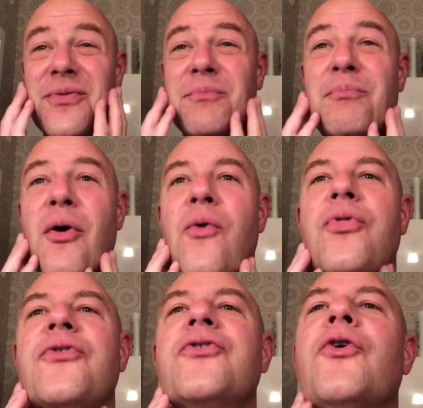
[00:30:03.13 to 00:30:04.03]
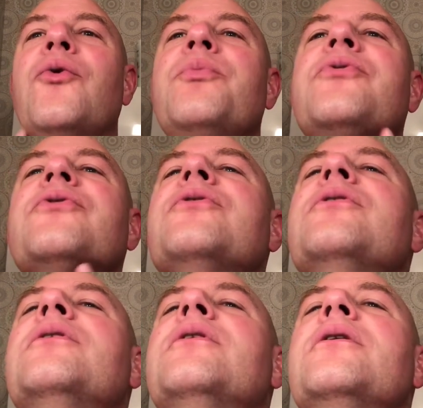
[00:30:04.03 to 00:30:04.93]
Both soaps
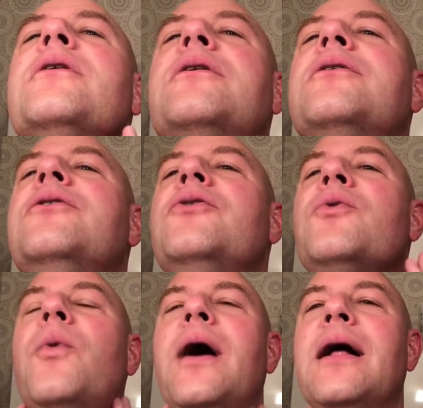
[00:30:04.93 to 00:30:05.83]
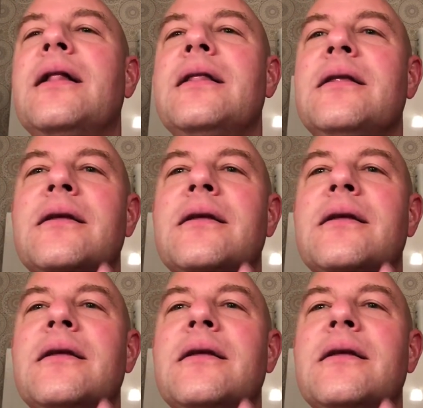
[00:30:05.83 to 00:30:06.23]
do well.